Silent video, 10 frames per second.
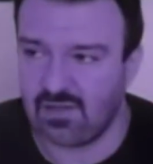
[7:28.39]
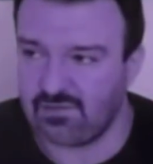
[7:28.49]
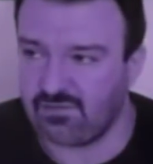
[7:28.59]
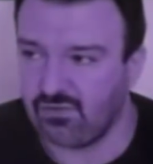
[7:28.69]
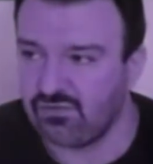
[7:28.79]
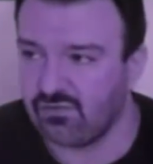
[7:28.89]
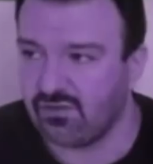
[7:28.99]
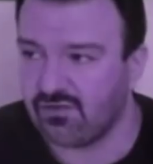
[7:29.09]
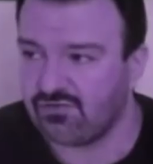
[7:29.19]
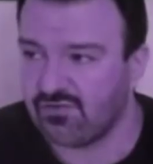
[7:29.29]
As I told you
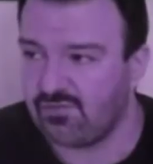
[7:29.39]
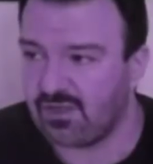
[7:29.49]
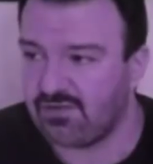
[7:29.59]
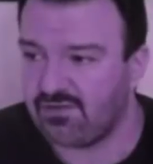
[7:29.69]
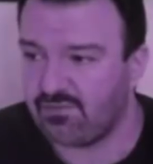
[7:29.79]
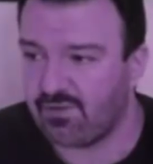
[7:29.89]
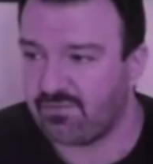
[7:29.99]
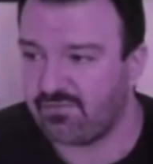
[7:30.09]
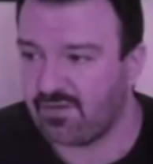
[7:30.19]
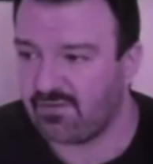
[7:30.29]
earlier on the stream, likely this is
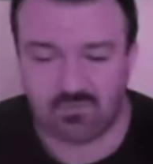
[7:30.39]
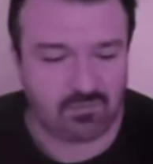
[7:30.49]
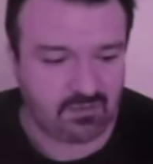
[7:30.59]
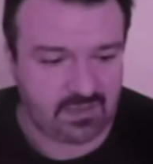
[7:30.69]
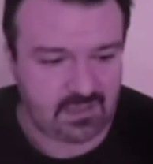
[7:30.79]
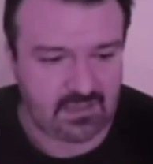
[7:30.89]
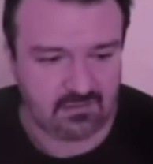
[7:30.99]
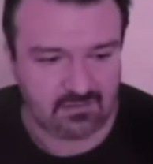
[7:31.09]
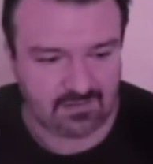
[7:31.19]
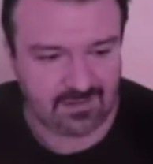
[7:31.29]
probably the final time we're playing it.